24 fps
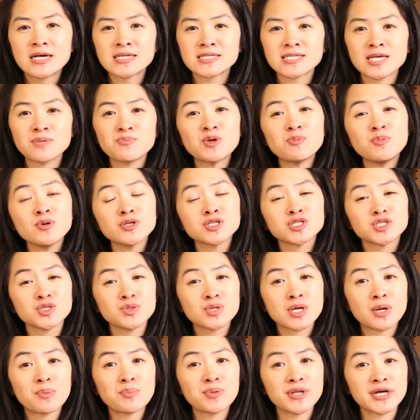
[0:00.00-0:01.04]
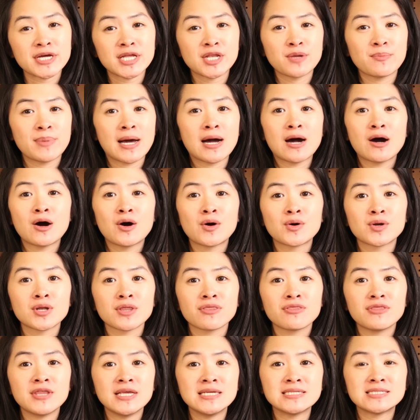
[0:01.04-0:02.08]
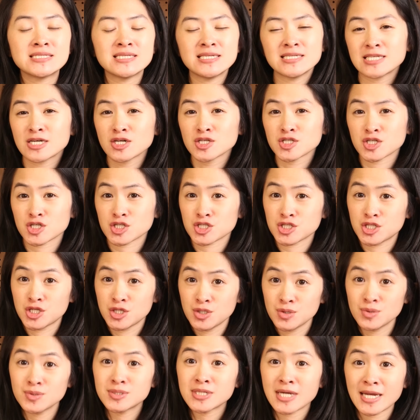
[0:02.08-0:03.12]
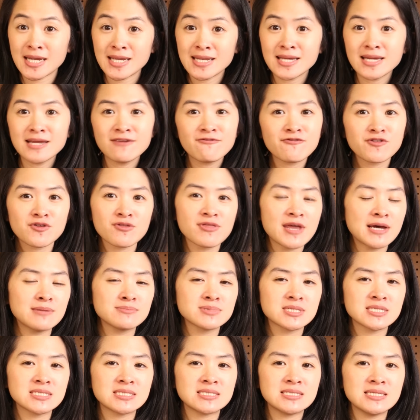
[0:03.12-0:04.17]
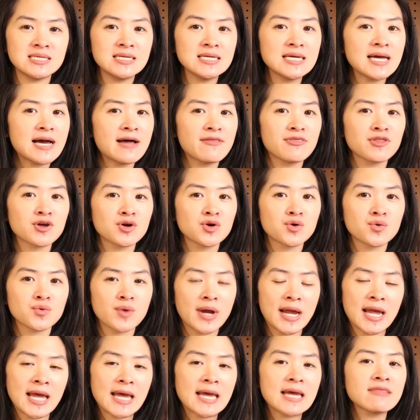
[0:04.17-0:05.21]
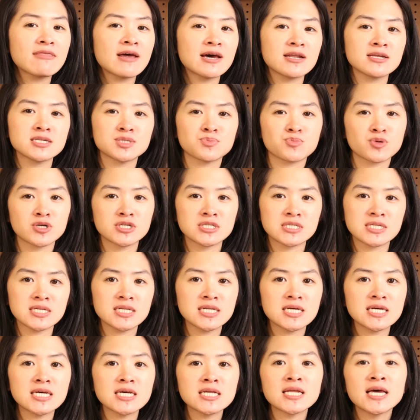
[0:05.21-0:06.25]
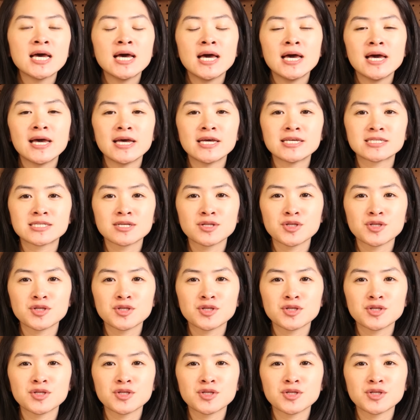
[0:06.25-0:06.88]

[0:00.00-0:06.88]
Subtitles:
some people do complain about these details are too tiny for them to see, and the gray that is printed in is a